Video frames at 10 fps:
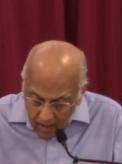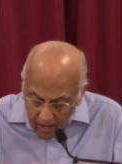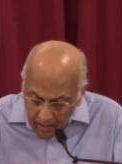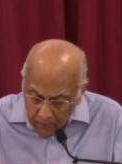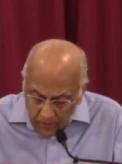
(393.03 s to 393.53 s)

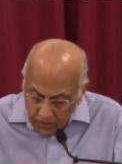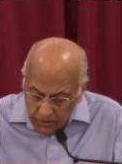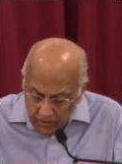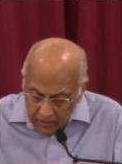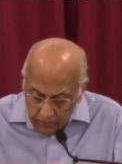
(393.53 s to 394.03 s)
I
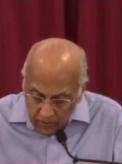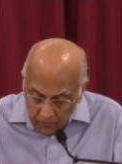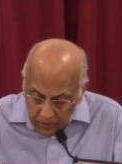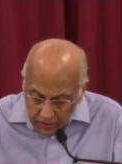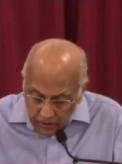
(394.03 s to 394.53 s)
wish there were,
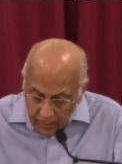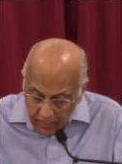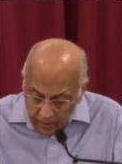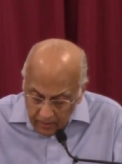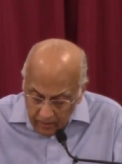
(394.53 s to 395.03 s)
verse
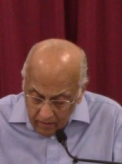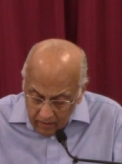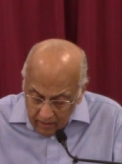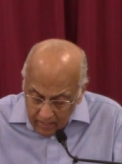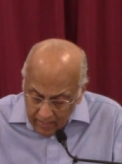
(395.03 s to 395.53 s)
10,
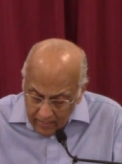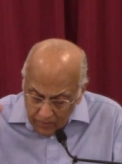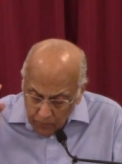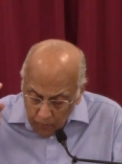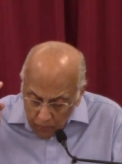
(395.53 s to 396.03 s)
at
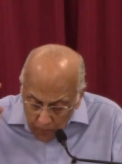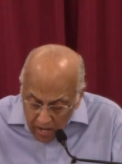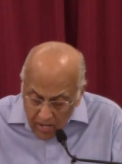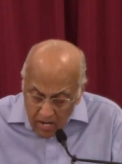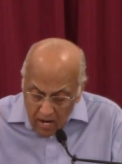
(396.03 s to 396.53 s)
least
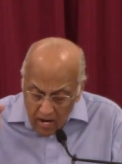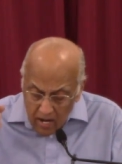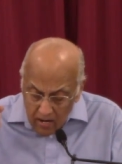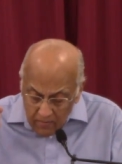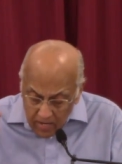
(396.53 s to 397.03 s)
one
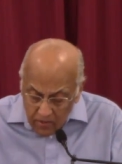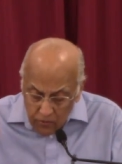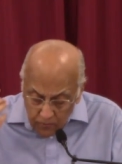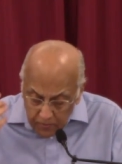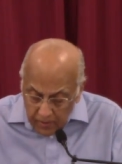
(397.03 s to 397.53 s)
among
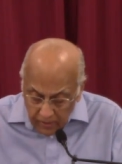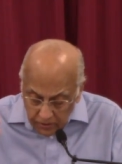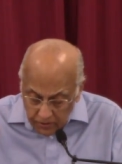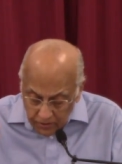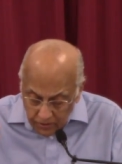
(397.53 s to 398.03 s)
you
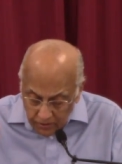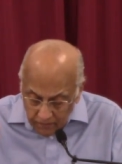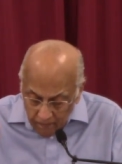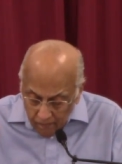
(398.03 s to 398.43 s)
priests